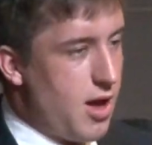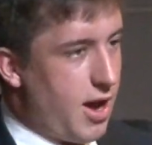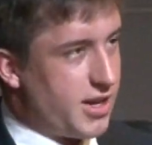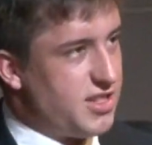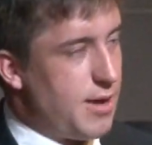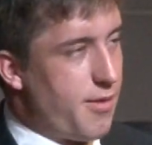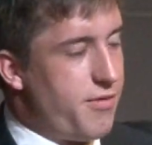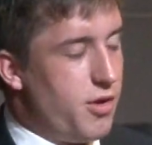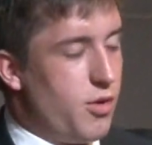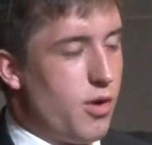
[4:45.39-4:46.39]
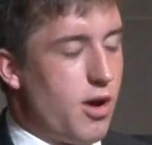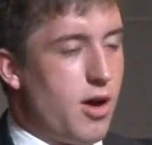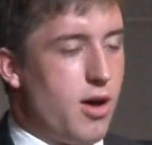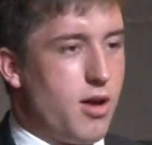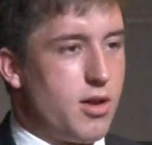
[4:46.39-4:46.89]
I can just name a few.
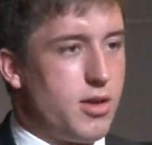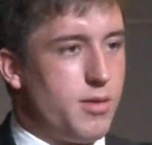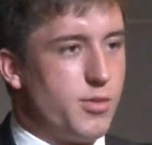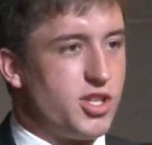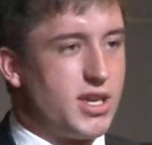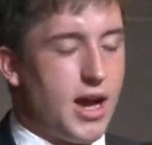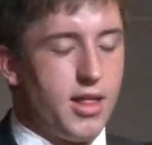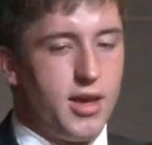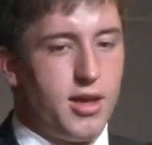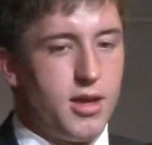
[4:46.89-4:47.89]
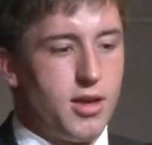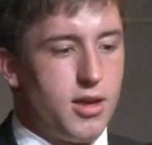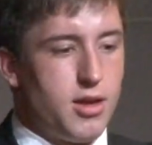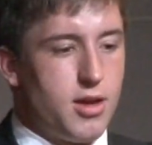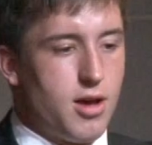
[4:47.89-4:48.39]
Mr. Kelly,
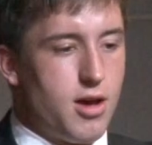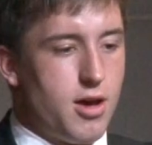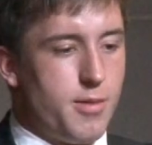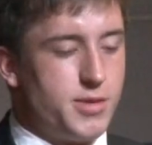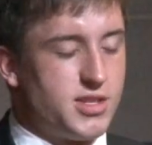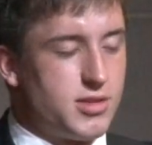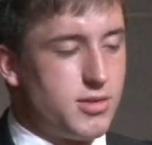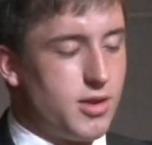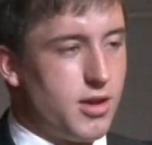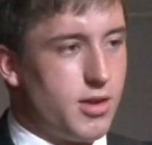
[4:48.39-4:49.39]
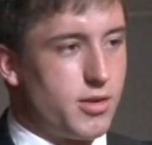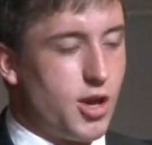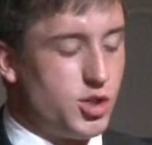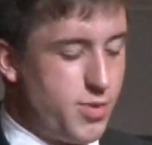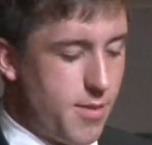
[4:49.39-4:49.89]

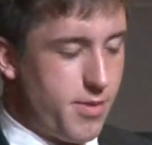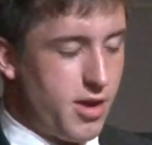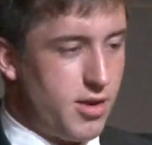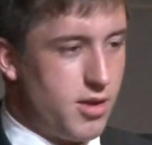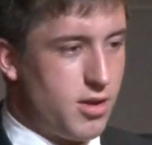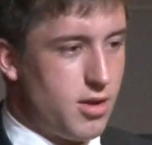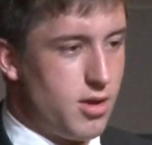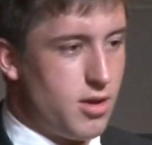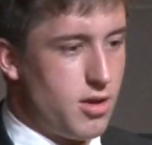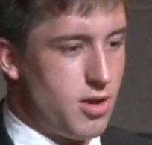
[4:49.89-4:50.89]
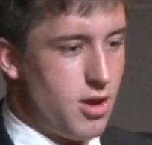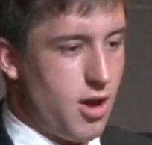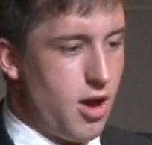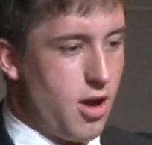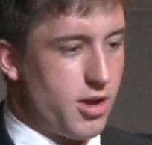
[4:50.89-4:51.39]
Coach Pippin,
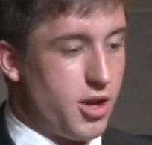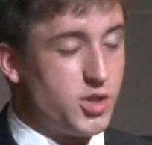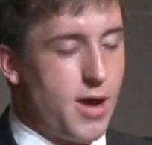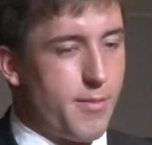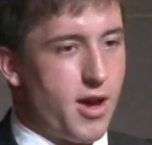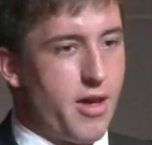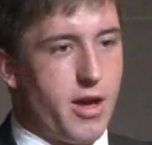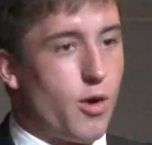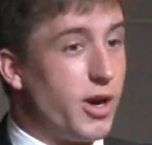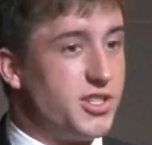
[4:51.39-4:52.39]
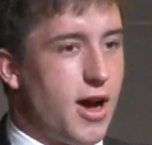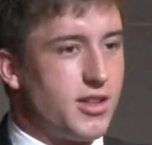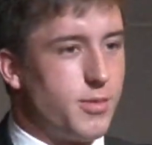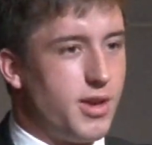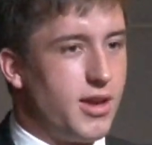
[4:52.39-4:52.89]
Coach McMahon, they all reached
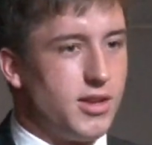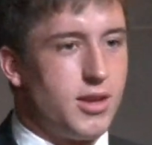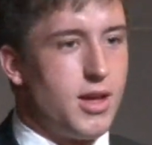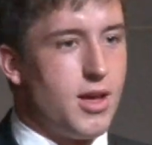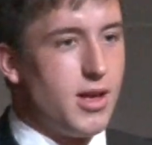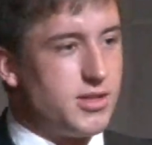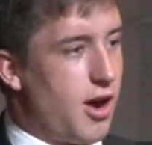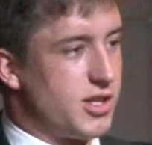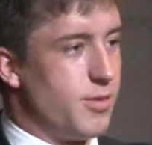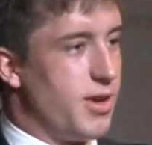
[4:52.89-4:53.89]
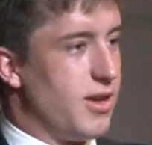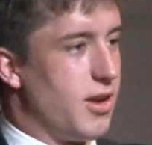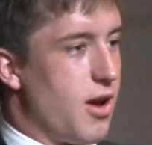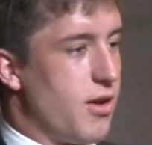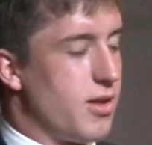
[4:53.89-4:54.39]
out to me and talked to me
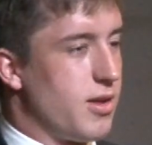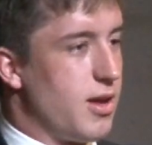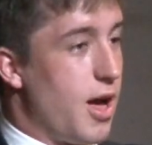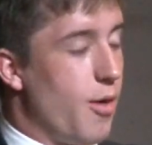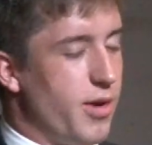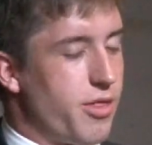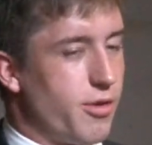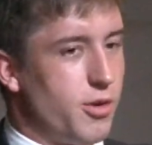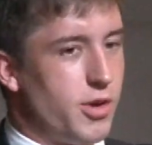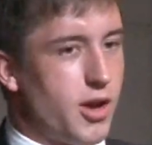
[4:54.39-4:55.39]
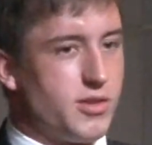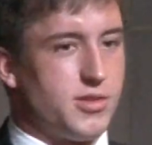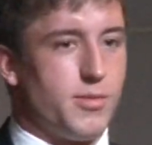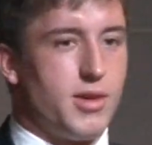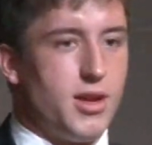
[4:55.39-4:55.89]
and, helped me through,
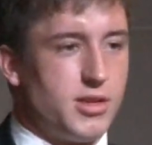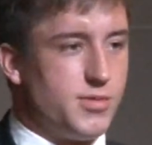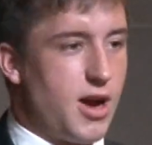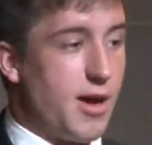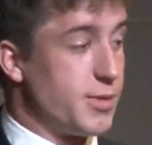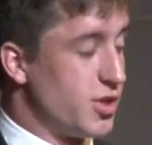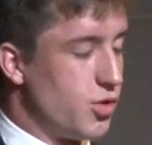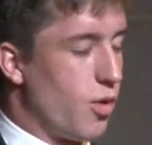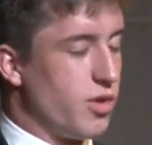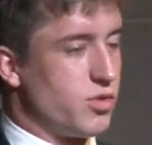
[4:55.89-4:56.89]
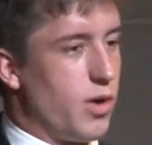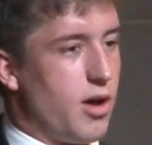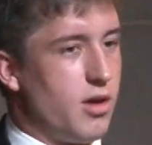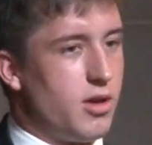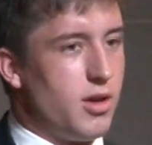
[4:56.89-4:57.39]
some times. Mr. Norton as
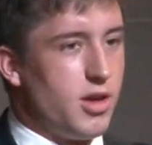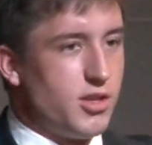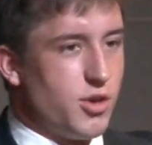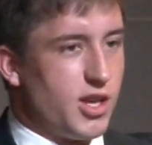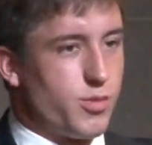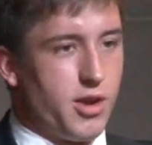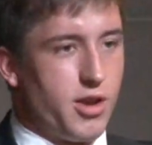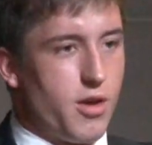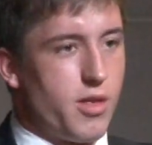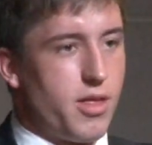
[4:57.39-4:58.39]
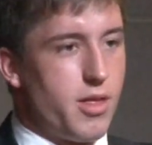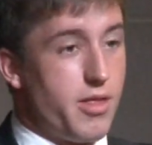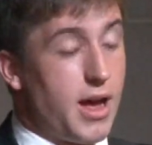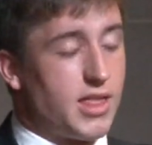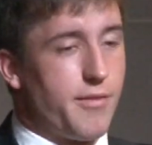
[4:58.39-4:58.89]
well. So I just want to
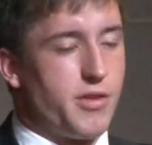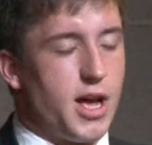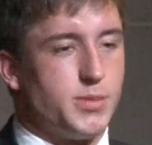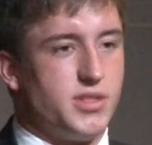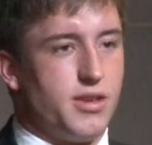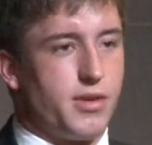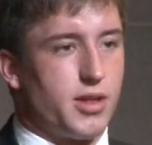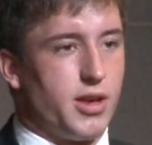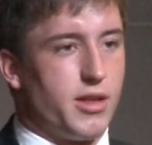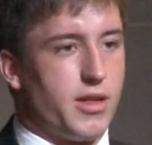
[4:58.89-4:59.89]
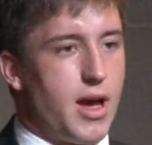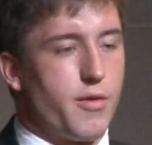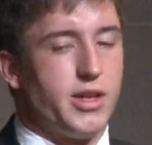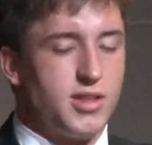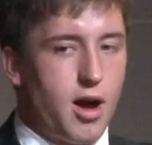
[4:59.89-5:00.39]
thank them for that specifically. And then that
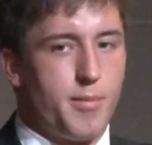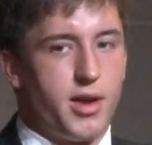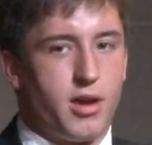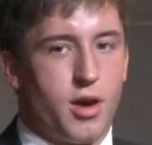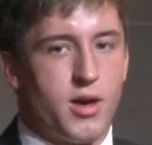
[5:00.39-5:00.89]
really taught me,